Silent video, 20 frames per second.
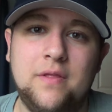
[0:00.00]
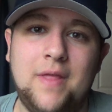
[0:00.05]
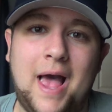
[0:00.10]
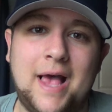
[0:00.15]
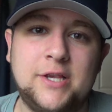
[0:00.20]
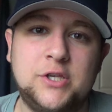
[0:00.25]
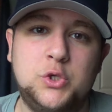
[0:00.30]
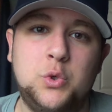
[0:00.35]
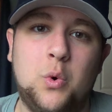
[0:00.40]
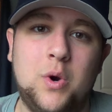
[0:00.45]

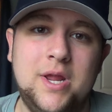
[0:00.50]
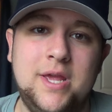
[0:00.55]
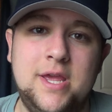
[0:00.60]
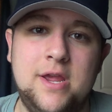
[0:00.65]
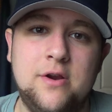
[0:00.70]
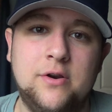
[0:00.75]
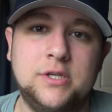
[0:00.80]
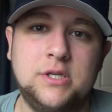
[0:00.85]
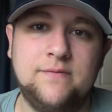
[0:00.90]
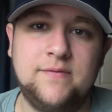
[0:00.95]
last 20
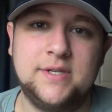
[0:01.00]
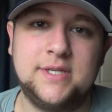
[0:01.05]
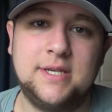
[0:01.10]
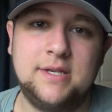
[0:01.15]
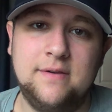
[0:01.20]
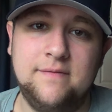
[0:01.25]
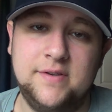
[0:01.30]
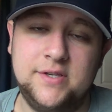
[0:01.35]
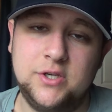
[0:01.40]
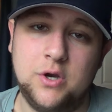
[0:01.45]
years of
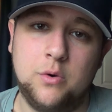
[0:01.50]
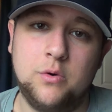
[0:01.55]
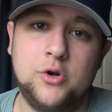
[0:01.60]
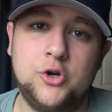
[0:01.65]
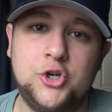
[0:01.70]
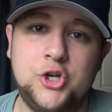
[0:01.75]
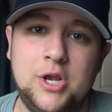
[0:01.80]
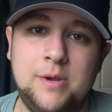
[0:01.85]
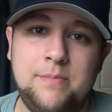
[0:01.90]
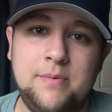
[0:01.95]
his
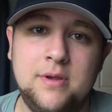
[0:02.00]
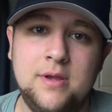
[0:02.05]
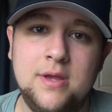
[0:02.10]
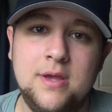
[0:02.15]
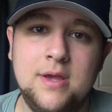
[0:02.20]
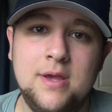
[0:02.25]
ownership.